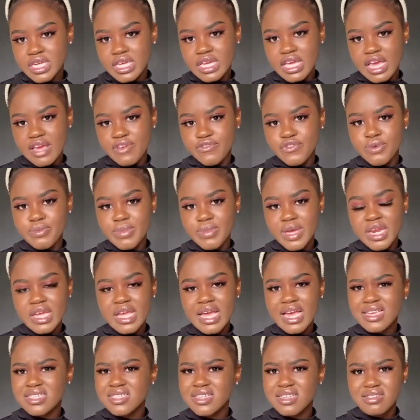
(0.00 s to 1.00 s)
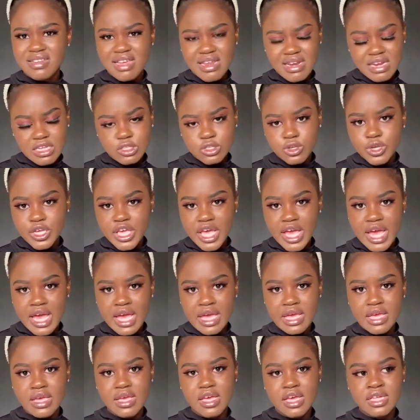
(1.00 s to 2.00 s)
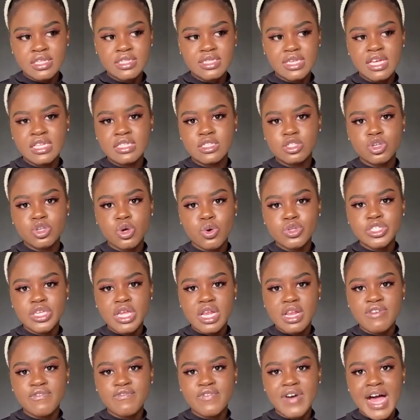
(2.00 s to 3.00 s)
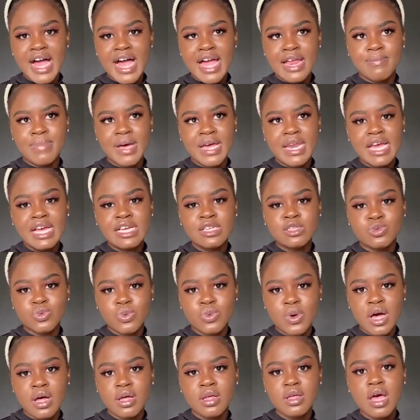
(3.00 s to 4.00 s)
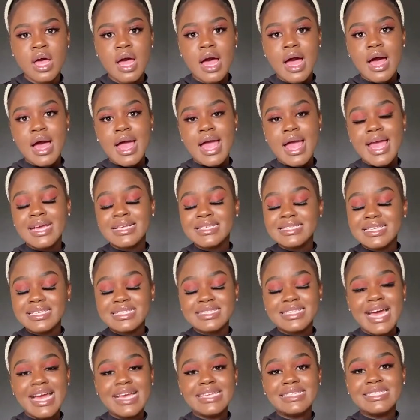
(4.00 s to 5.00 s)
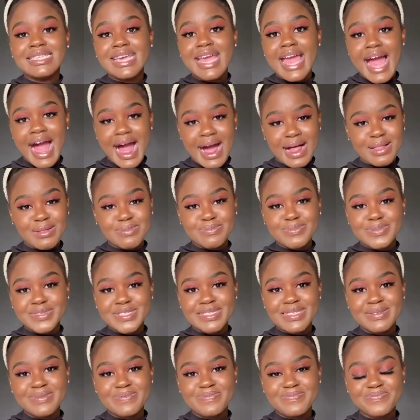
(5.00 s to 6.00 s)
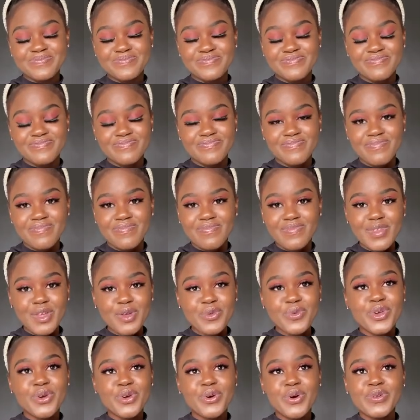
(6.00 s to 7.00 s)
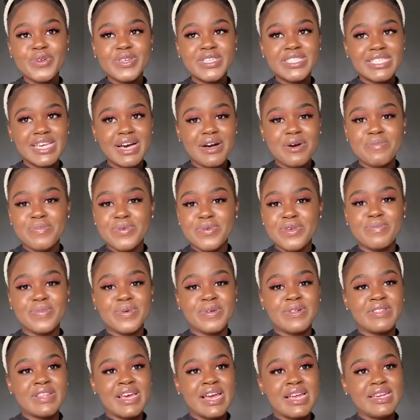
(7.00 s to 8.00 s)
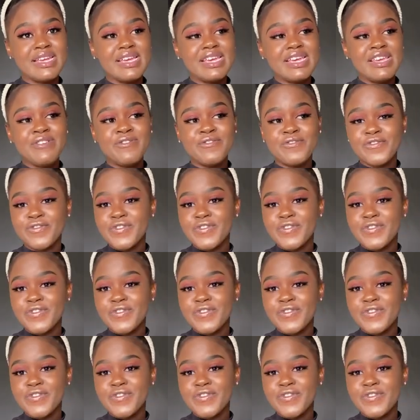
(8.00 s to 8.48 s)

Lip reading: gave you medication, then it's okay. It's totally fine. But as well, exercising helps. We always tell people that if